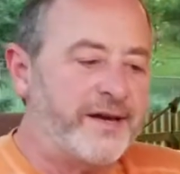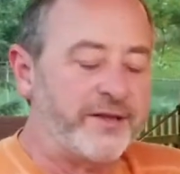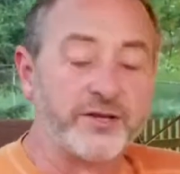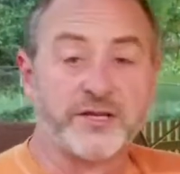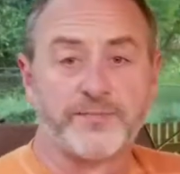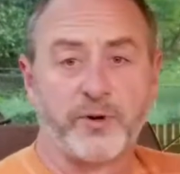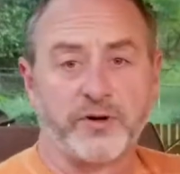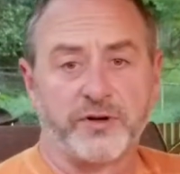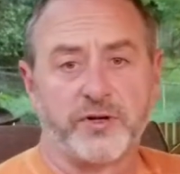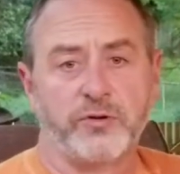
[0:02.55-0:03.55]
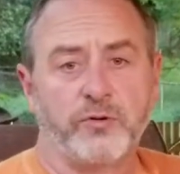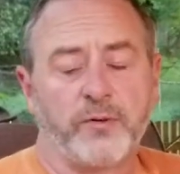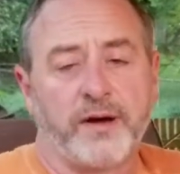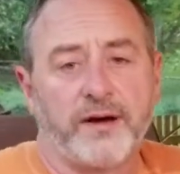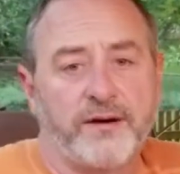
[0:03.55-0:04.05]
This is part 2
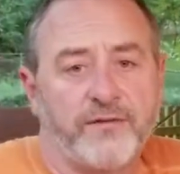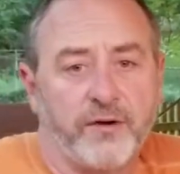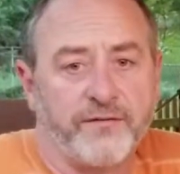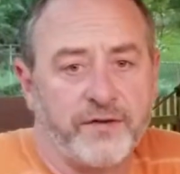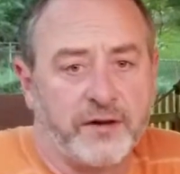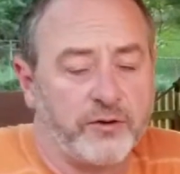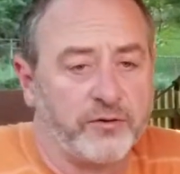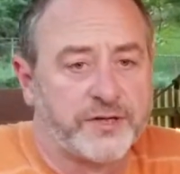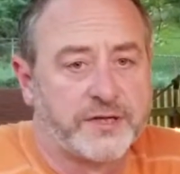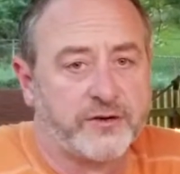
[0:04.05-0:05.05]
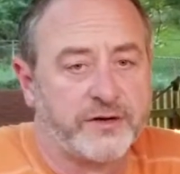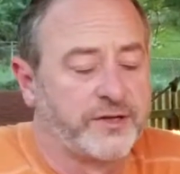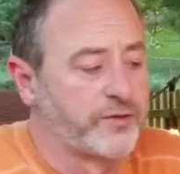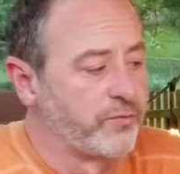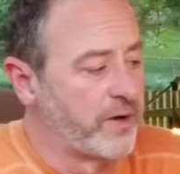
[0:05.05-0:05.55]
of our video
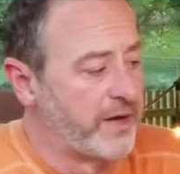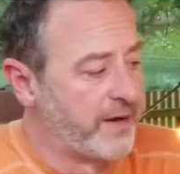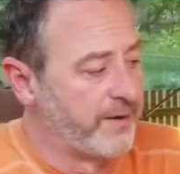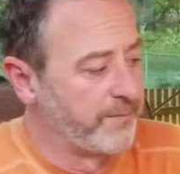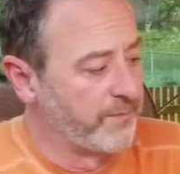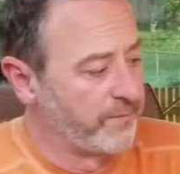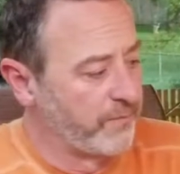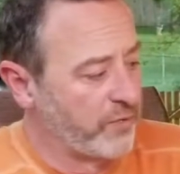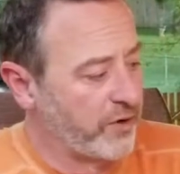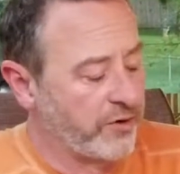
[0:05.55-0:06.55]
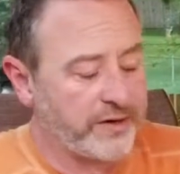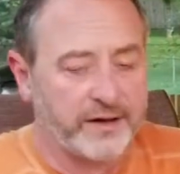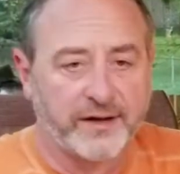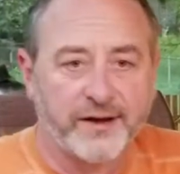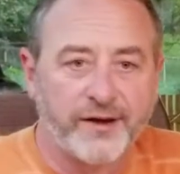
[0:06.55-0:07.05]
series regarding
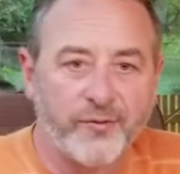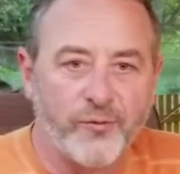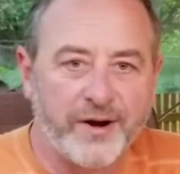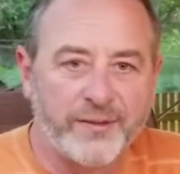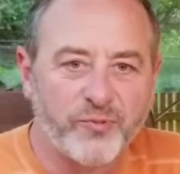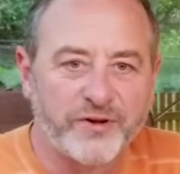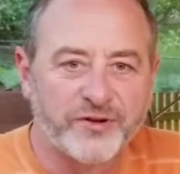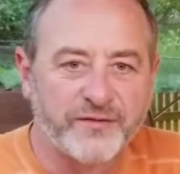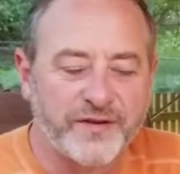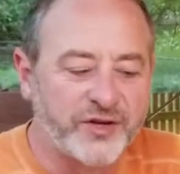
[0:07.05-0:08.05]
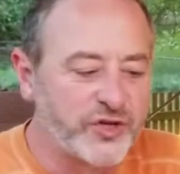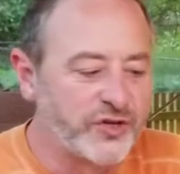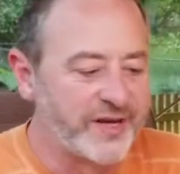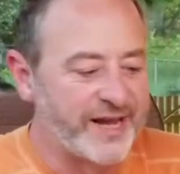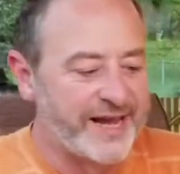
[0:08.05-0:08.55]
wine
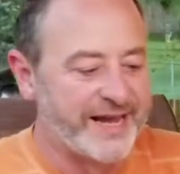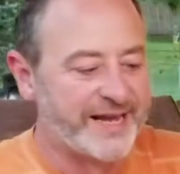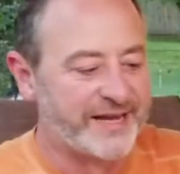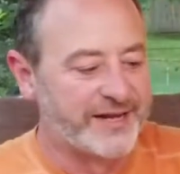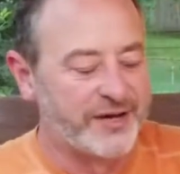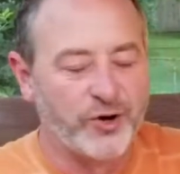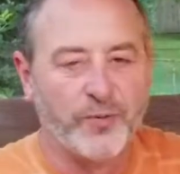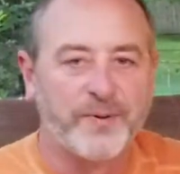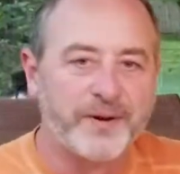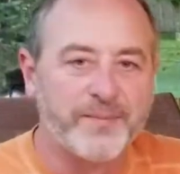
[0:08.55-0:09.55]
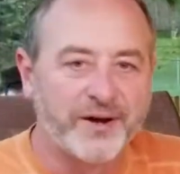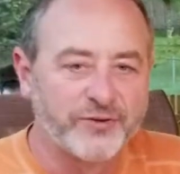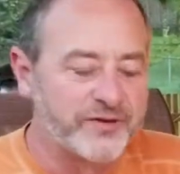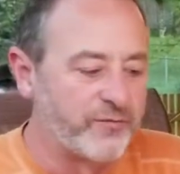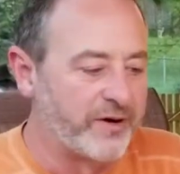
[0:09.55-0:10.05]
preservation and opening
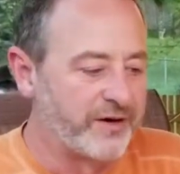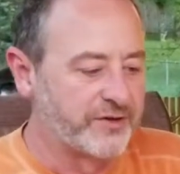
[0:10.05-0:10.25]
bottles of wine.